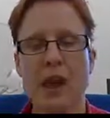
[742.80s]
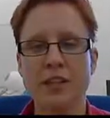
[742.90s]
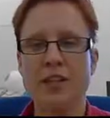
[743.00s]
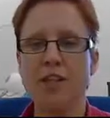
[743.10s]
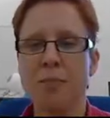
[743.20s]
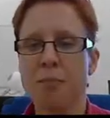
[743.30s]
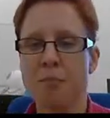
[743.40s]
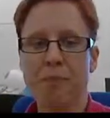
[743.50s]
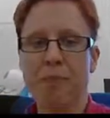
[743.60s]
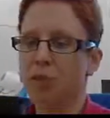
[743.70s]
And this is a
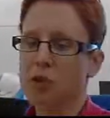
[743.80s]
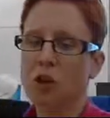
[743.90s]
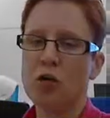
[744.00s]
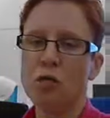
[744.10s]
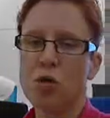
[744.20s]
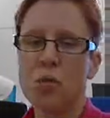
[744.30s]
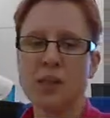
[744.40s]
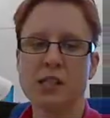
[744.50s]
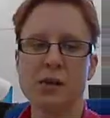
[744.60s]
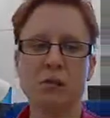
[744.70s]
tug of war,
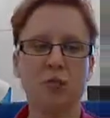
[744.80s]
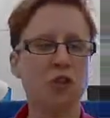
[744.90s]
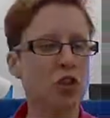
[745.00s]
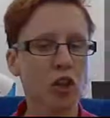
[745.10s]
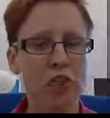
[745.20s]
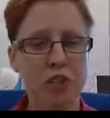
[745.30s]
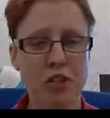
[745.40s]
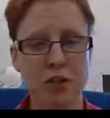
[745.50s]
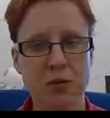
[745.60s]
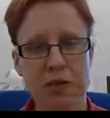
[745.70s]
basically, between the current
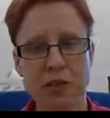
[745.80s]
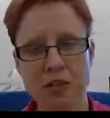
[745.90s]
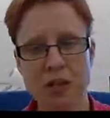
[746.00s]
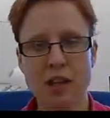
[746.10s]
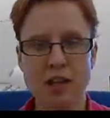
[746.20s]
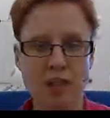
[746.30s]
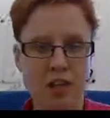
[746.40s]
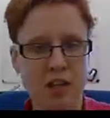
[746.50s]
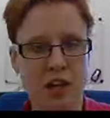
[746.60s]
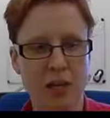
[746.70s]
situation and the
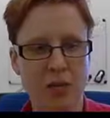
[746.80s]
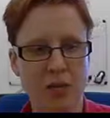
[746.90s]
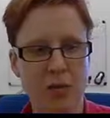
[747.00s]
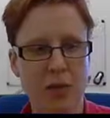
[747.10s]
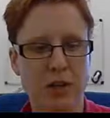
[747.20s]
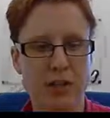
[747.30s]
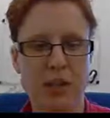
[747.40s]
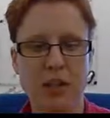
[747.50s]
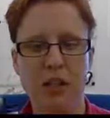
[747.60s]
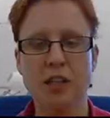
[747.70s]
desired
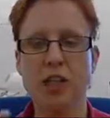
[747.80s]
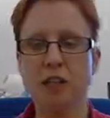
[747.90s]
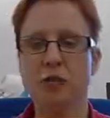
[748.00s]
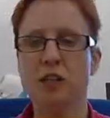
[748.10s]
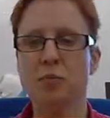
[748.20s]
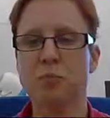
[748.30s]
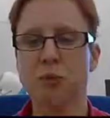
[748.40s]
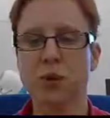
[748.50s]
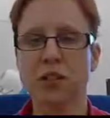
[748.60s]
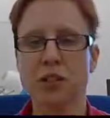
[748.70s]
situation. And at each of these
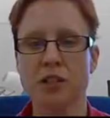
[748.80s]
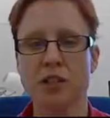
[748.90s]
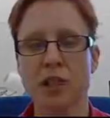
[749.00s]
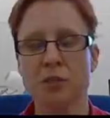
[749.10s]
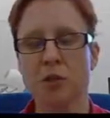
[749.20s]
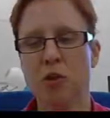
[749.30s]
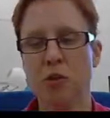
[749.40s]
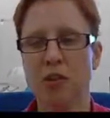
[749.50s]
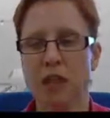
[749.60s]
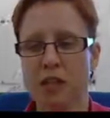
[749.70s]
points in time, you
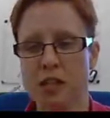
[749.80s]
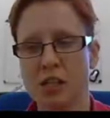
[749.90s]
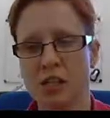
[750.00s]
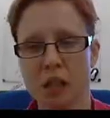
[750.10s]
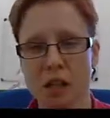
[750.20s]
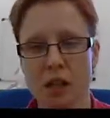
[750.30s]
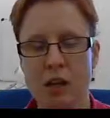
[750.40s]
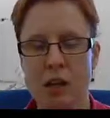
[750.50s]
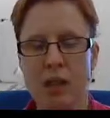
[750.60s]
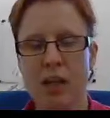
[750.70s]
can actually
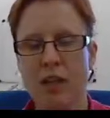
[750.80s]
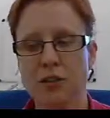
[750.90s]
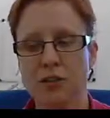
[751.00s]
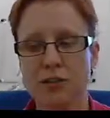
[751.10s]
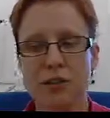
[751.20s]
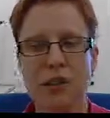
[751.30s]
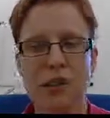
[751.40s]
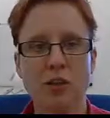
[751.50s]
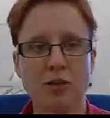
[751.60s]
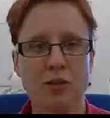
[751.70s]
intervene
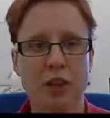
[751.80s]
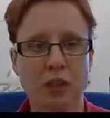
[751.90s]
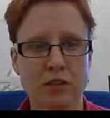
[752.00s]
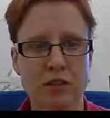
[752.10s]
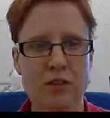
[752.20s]
and do things.